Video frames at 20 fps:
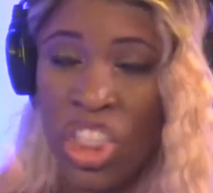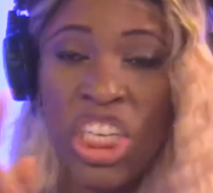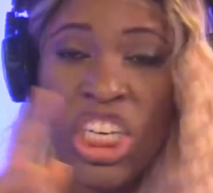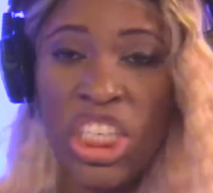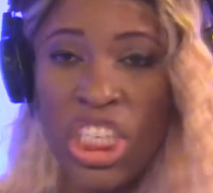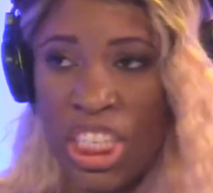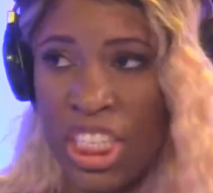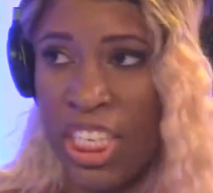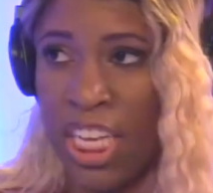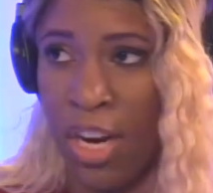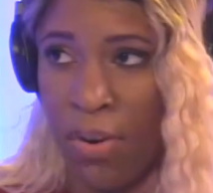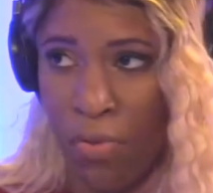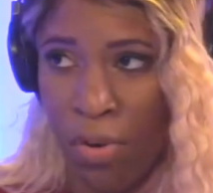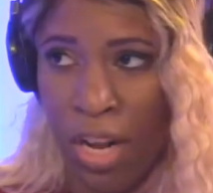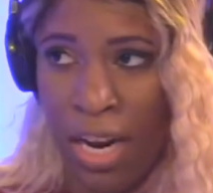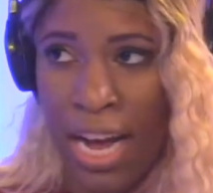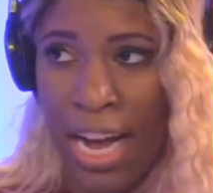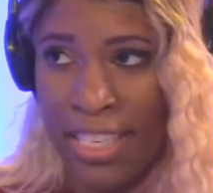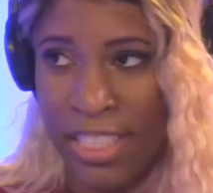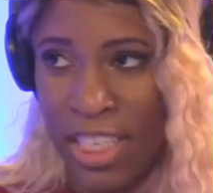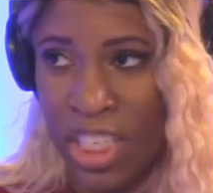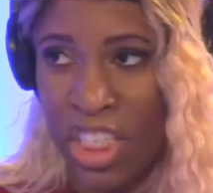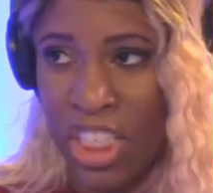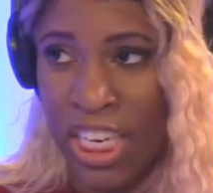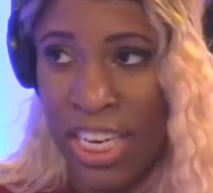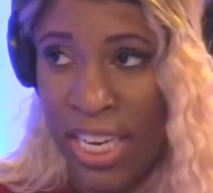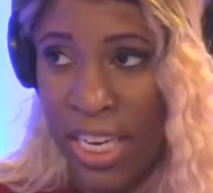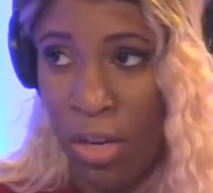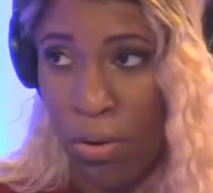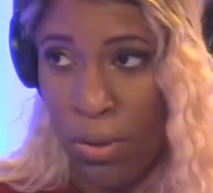She just didn't realize that
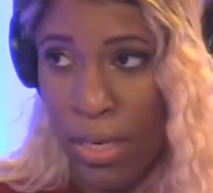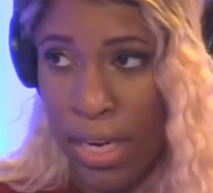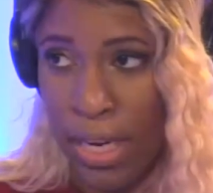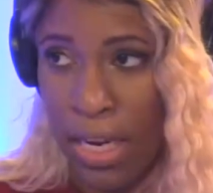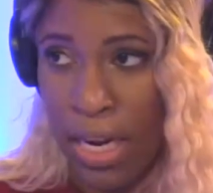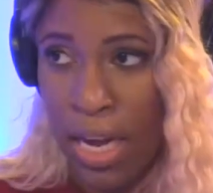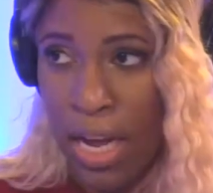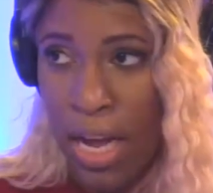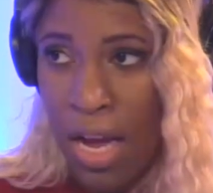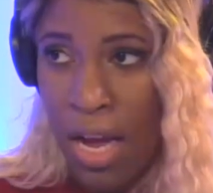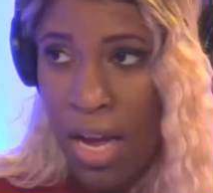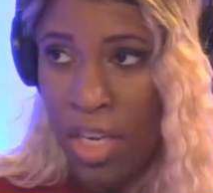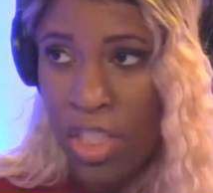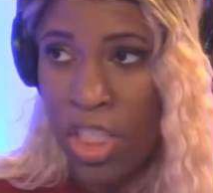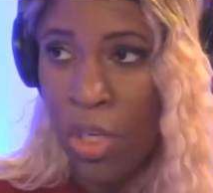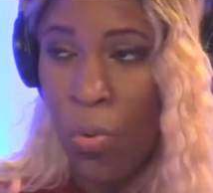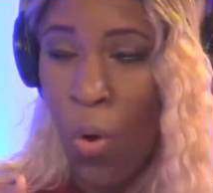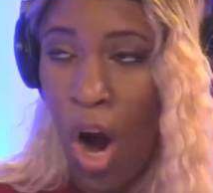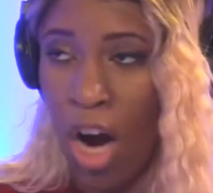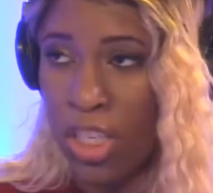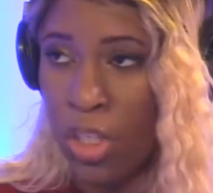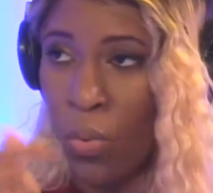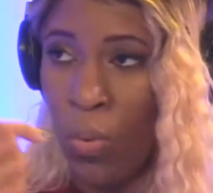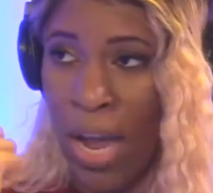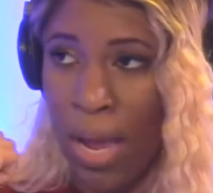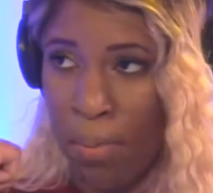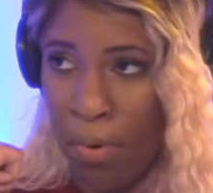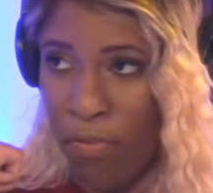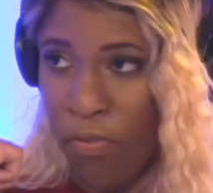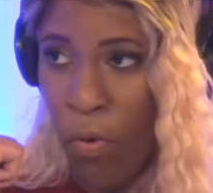she healed it. She walked
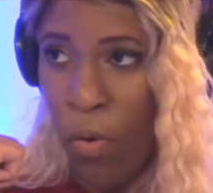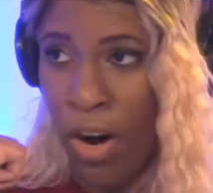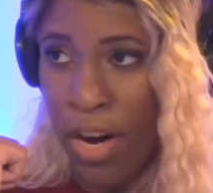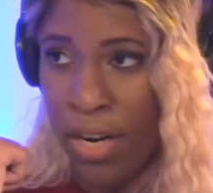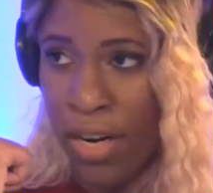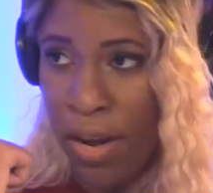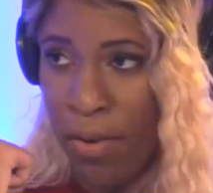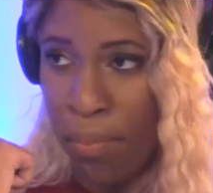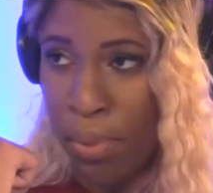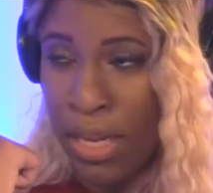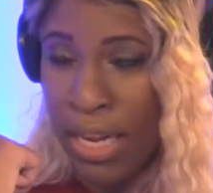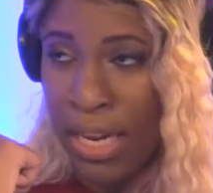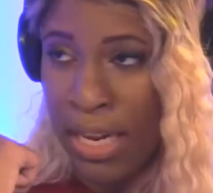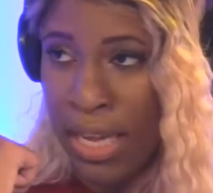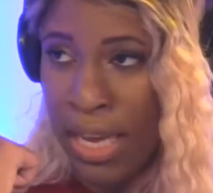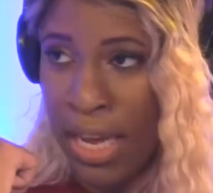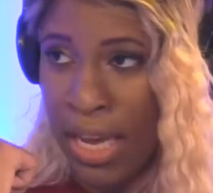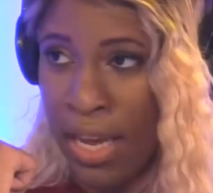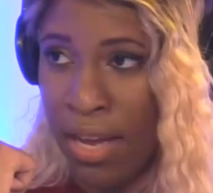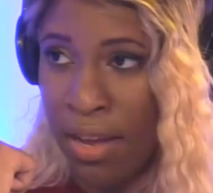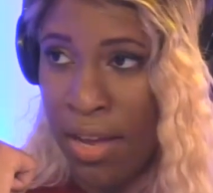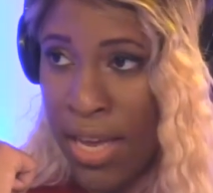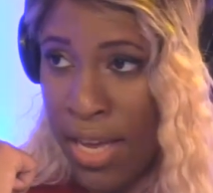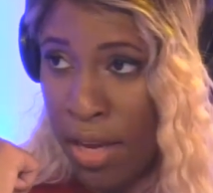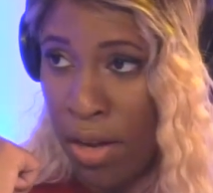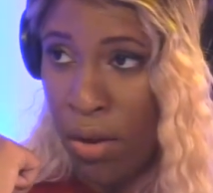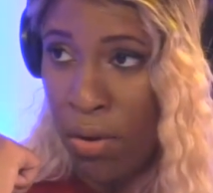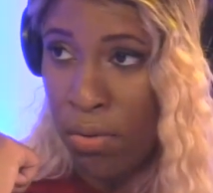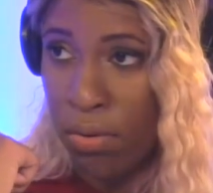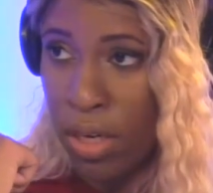away before it completely
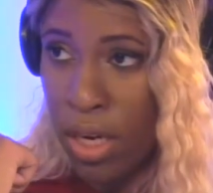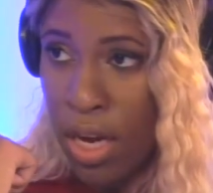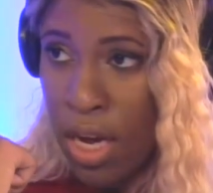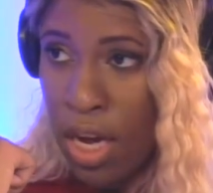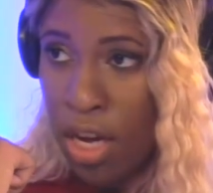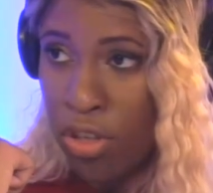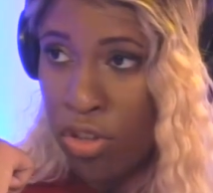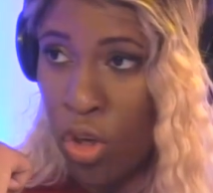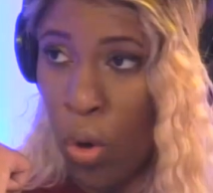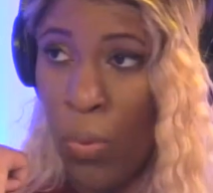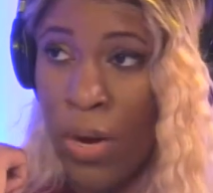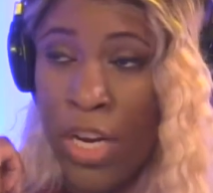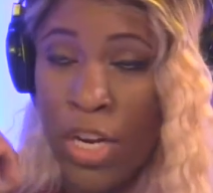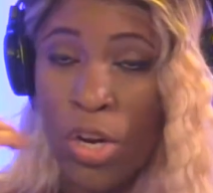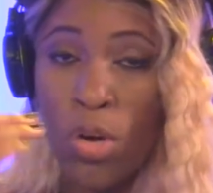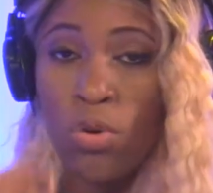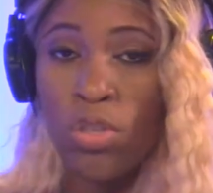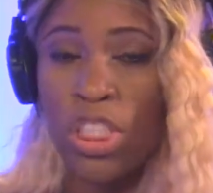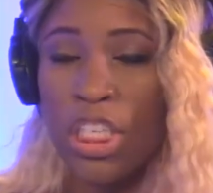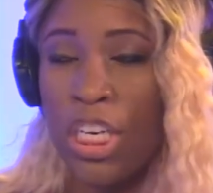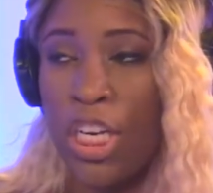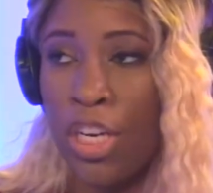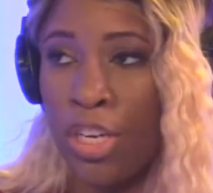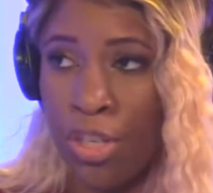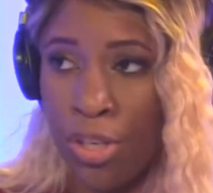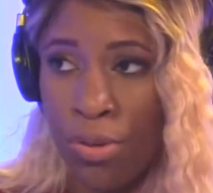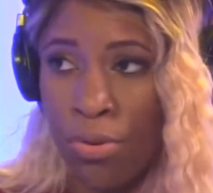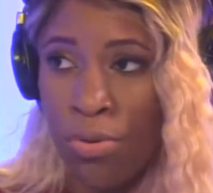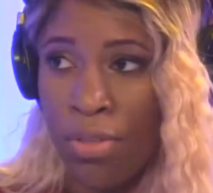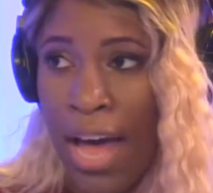healed. So we knew she
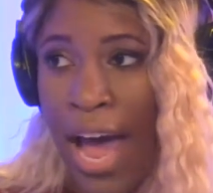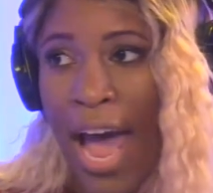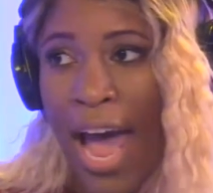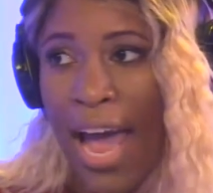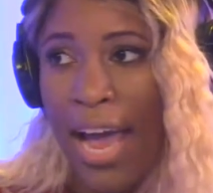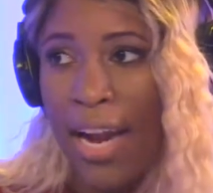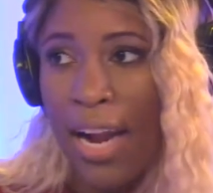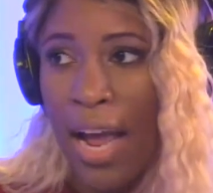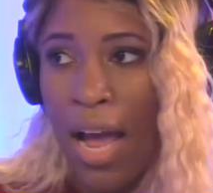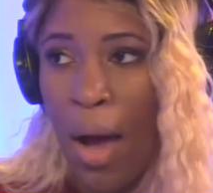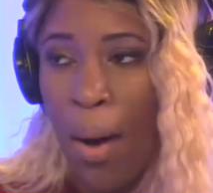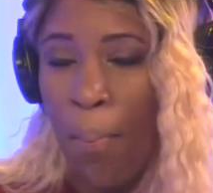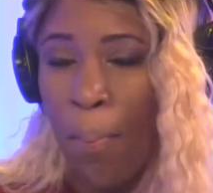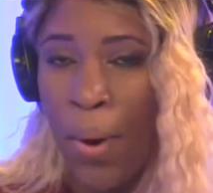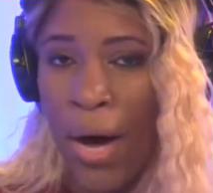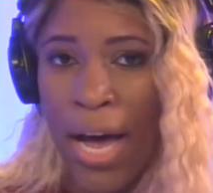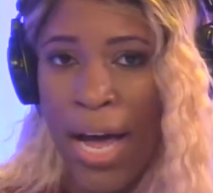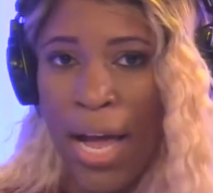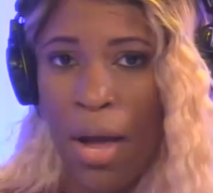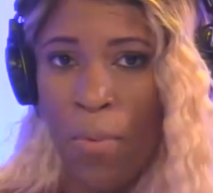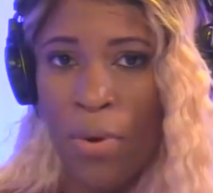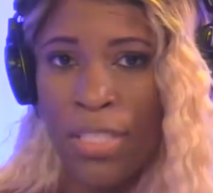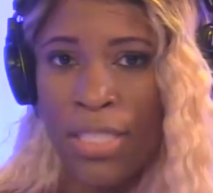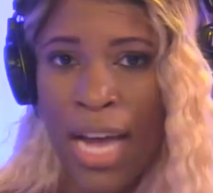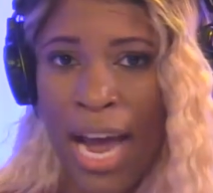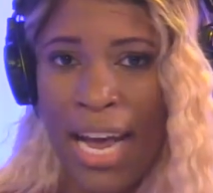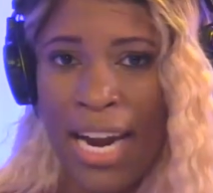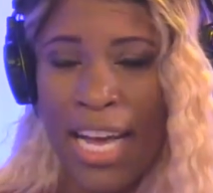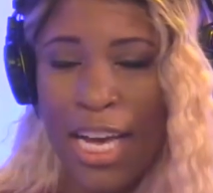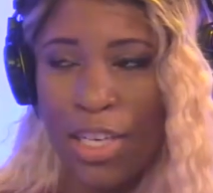could do that. Yeah. But it was
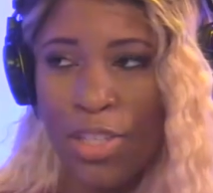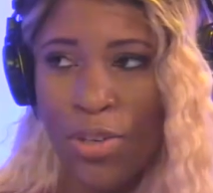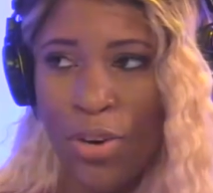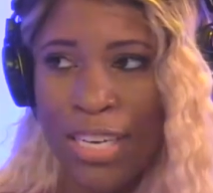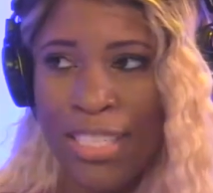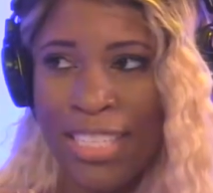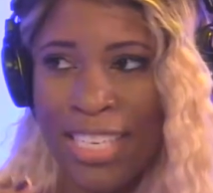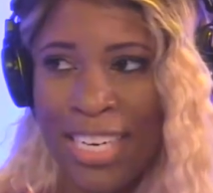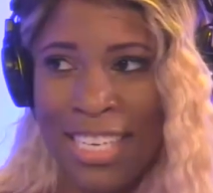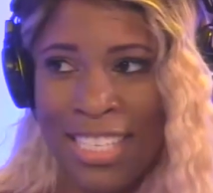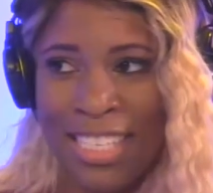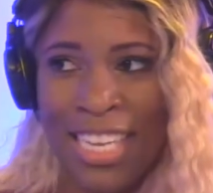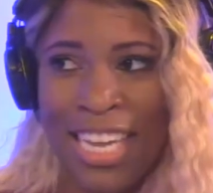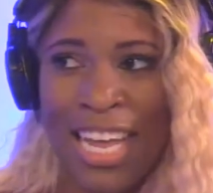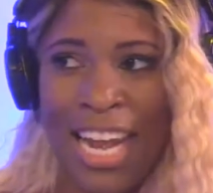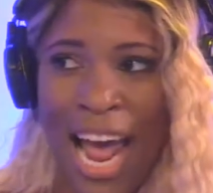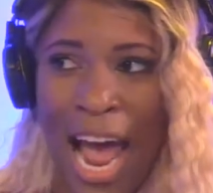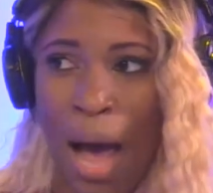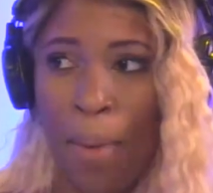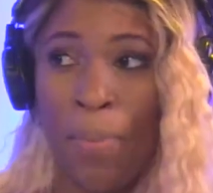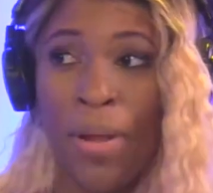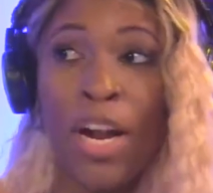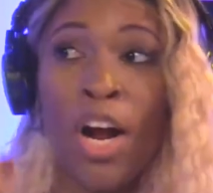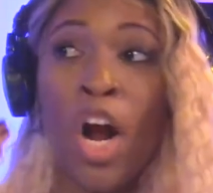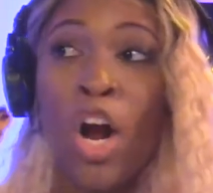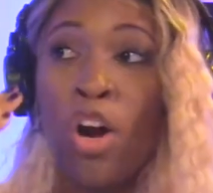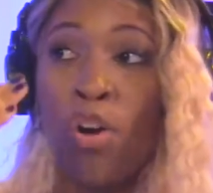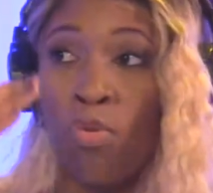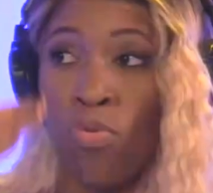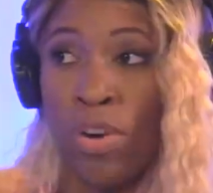kind of interesting to see it happen,
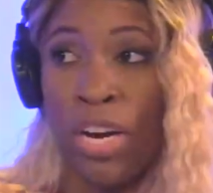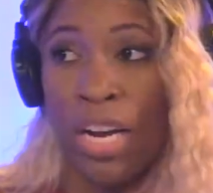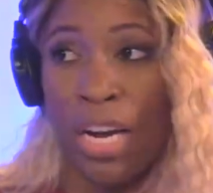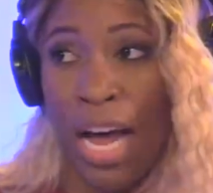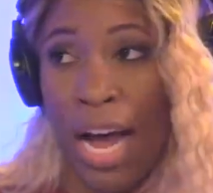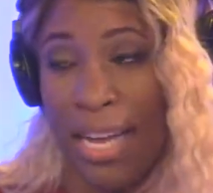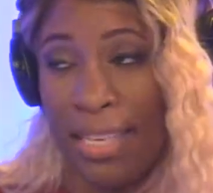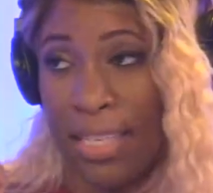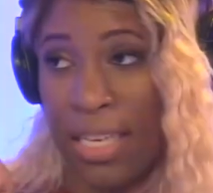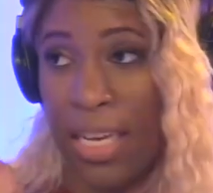her to realize it.